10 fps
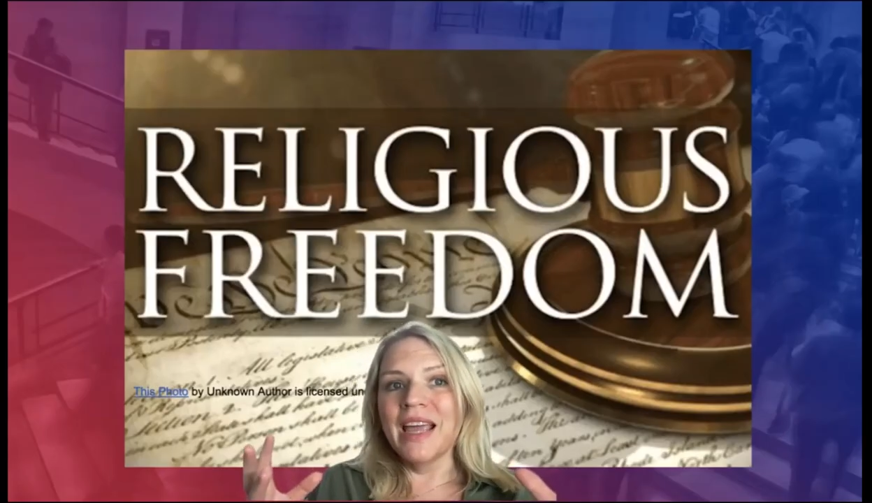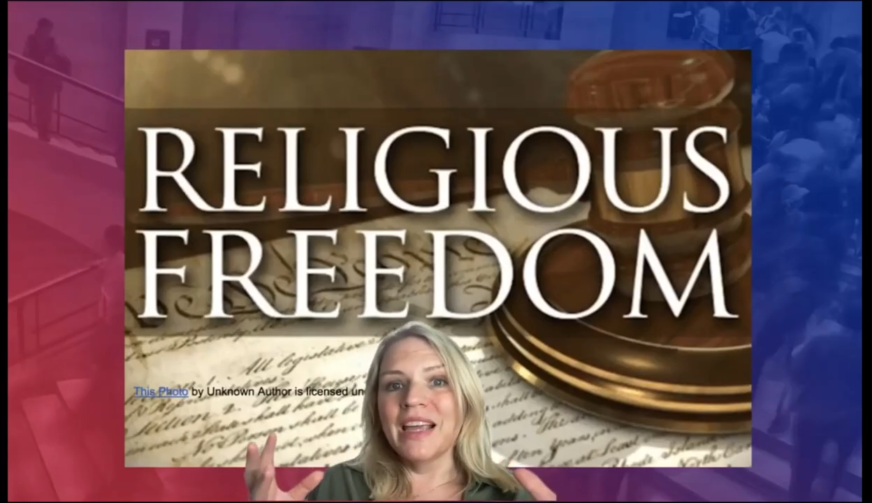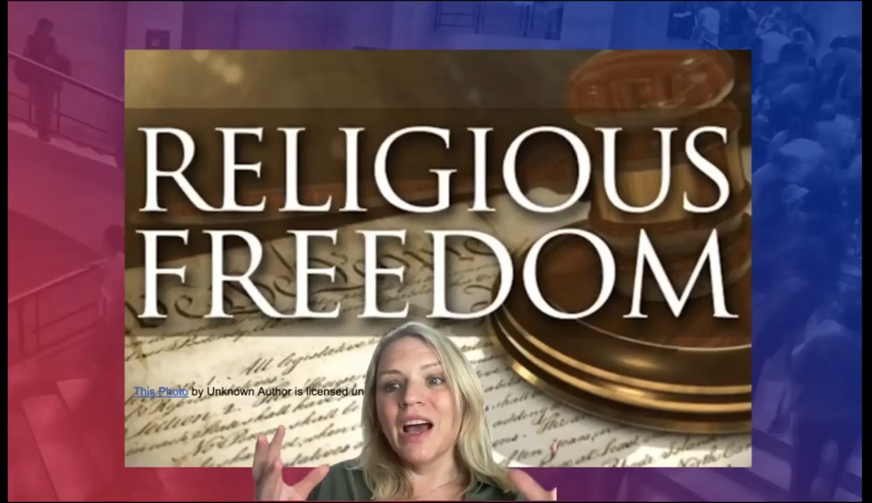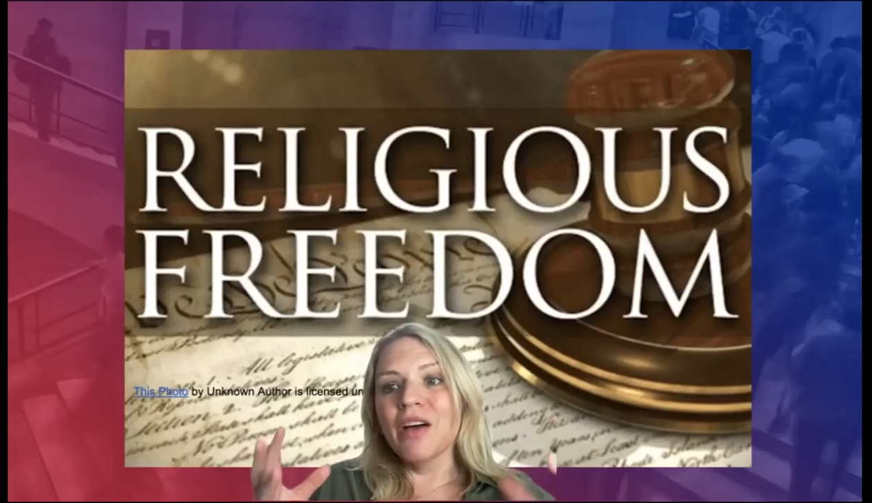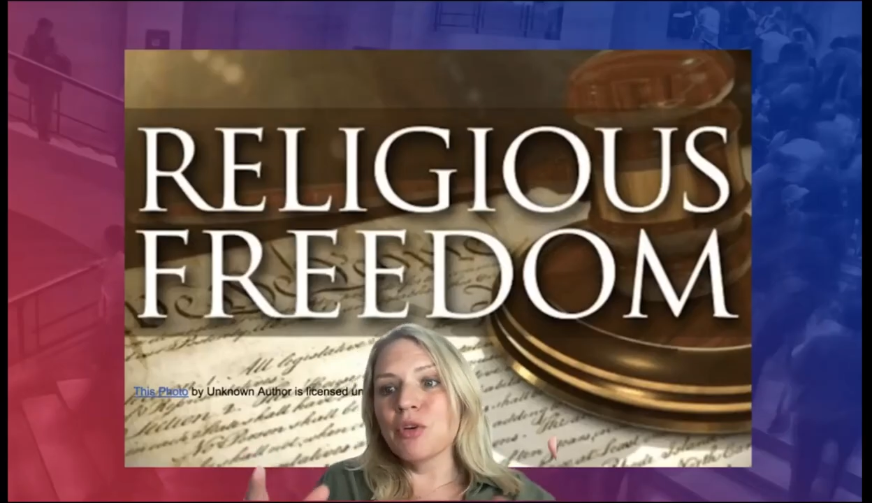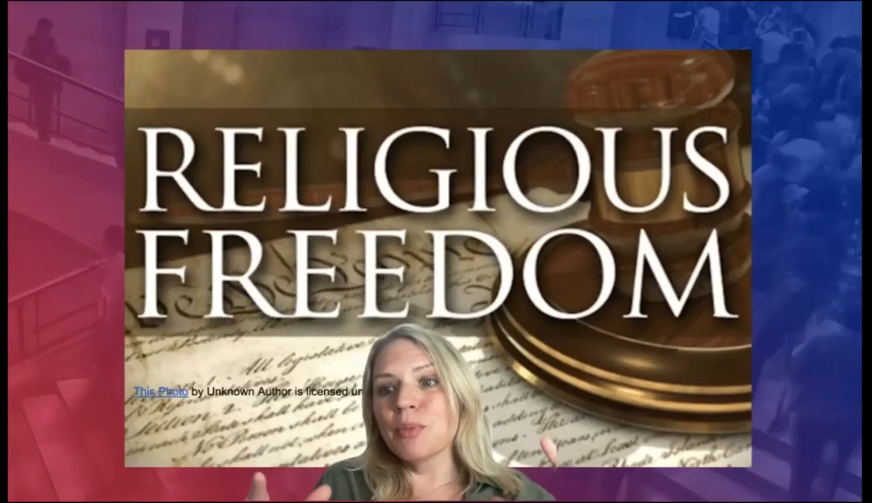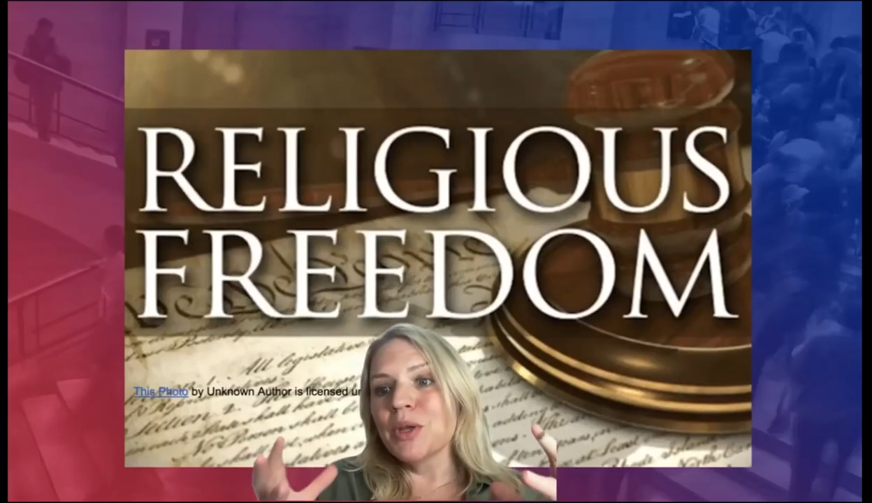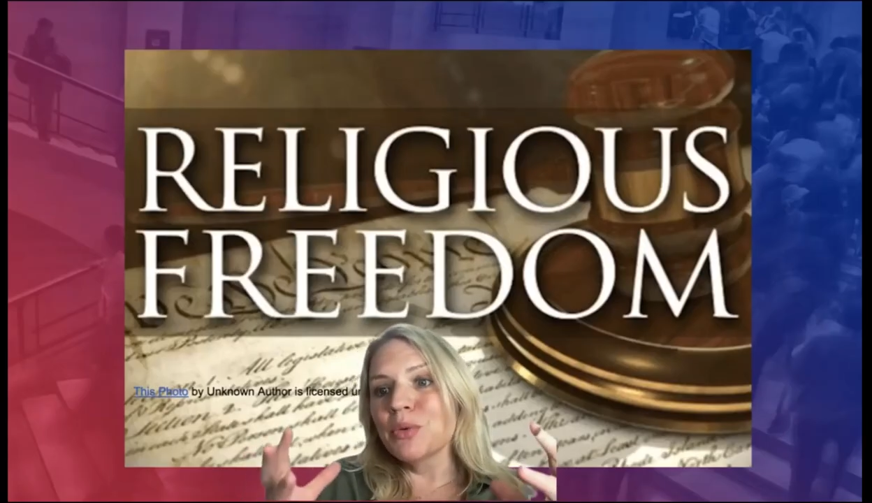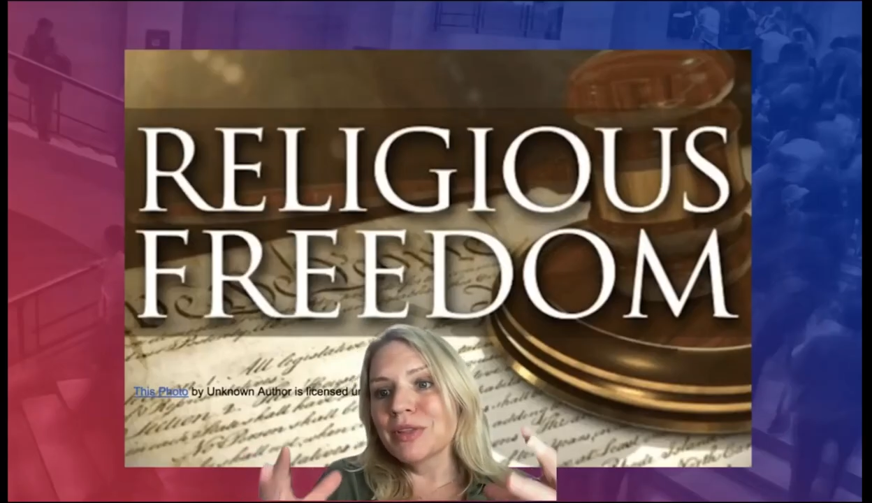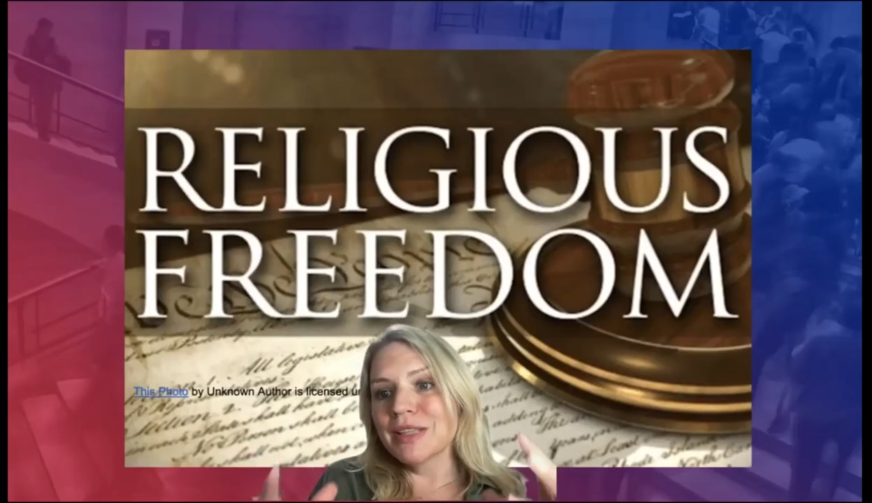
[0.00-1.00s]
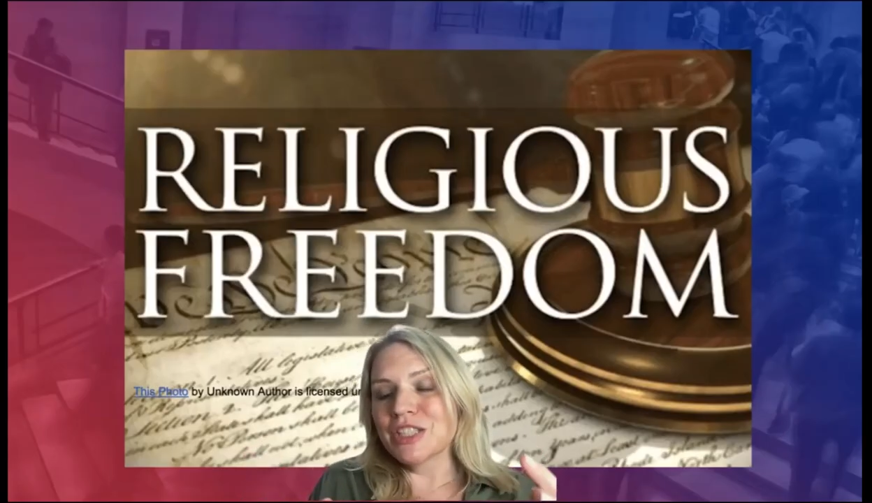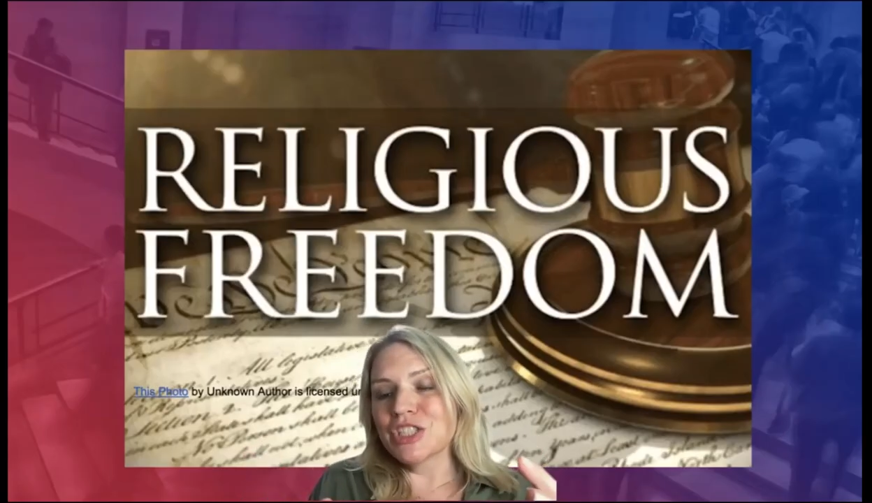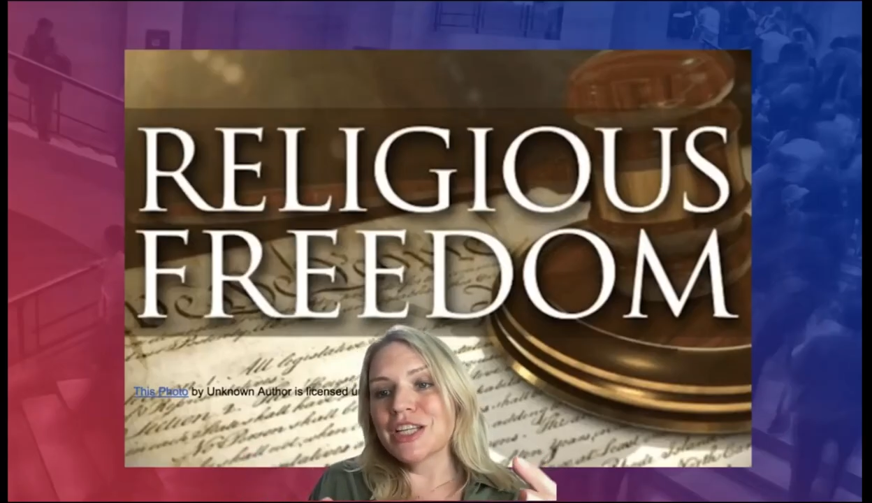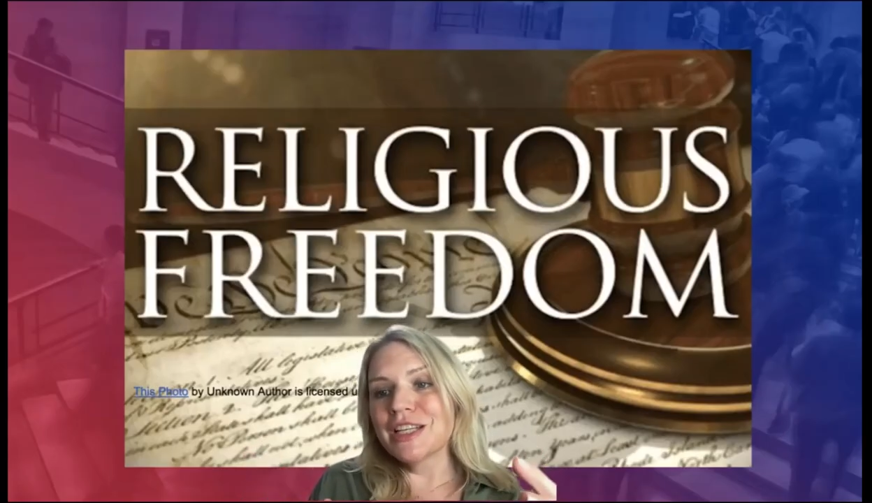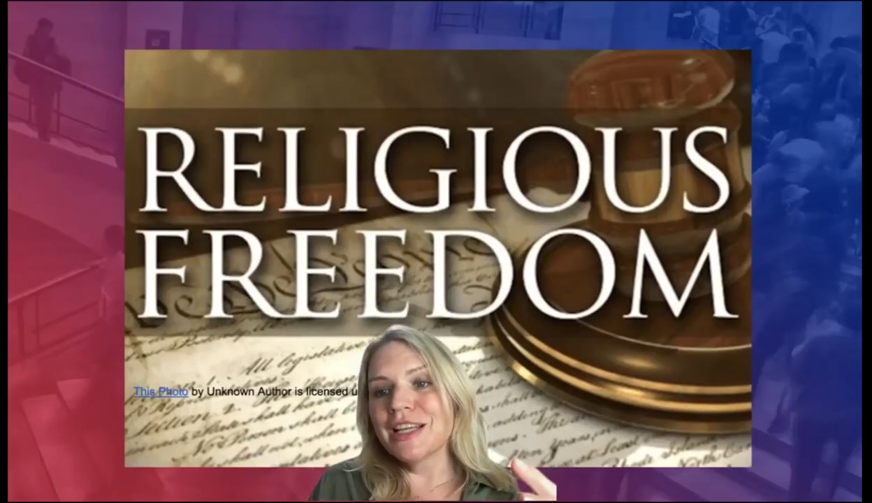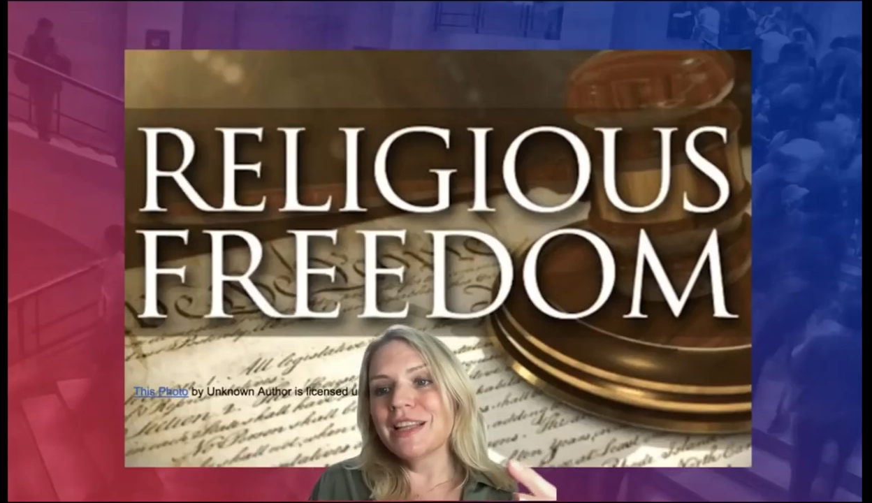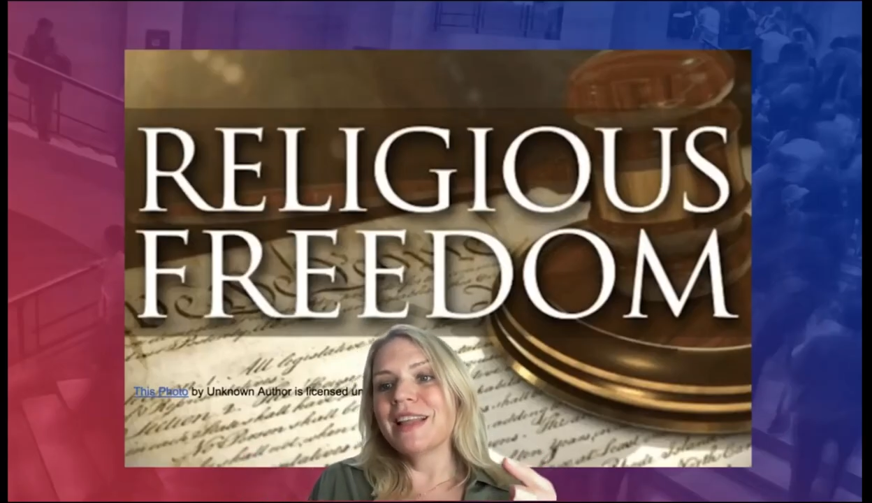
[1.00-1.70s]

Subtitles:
a government religion